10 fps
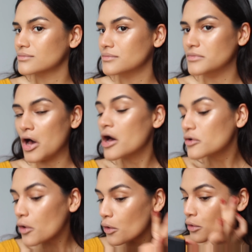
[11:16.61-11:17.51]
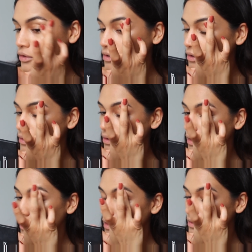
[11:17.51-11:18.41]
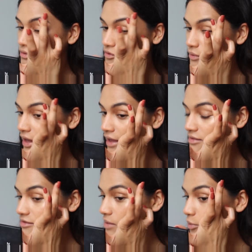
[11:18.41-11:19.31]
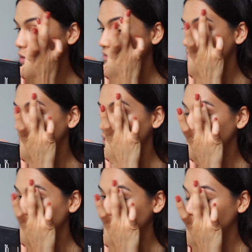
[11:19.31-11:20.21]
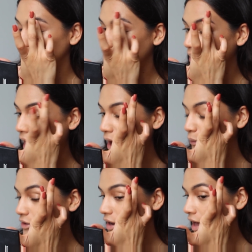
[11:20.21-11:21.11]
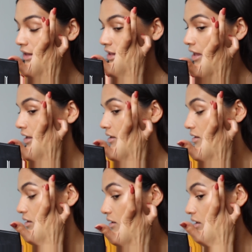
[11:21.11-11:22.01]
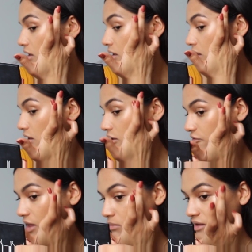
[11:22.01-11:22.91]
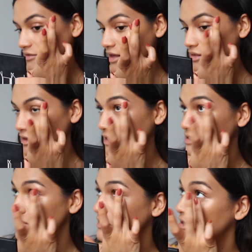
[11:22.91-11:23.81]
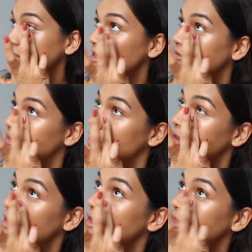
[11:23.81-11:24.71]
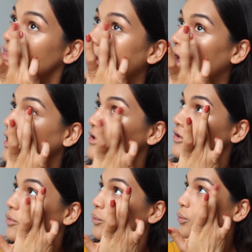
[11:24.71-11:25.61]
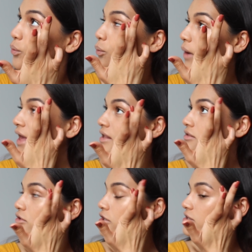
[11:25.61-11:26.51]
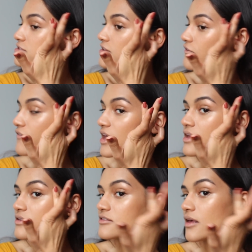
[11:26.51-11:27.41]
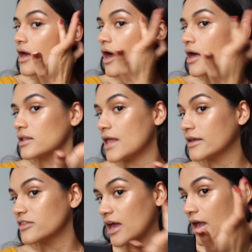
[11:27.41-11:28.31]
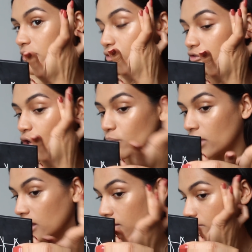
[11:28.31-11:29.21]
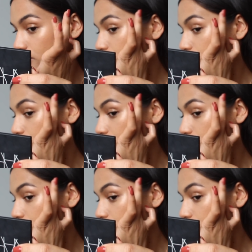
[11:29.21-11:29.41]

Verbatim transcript: not cold. So it ends up almost looking like a powder highlight, if that makes sense. Like, it doesn't give that wet look to the face like the Haloscope might.